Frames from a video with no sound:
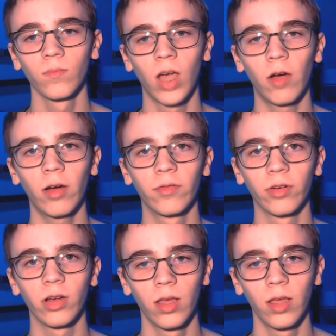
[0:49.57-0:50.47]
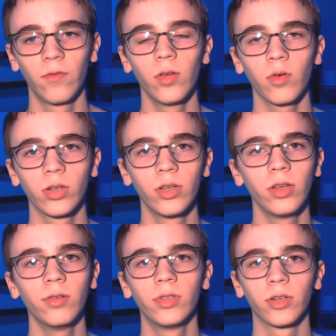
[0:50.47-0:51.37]
However, if you were to
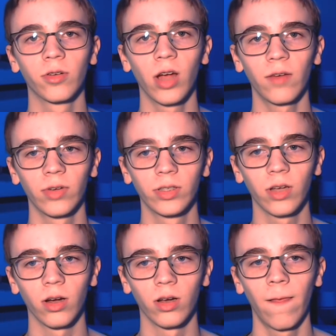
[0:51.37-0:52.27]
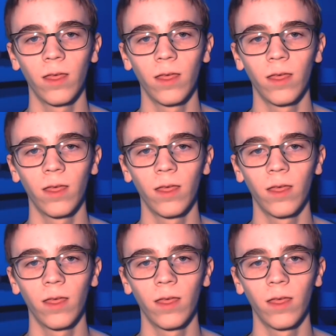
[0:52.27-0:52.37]
use your graphics card,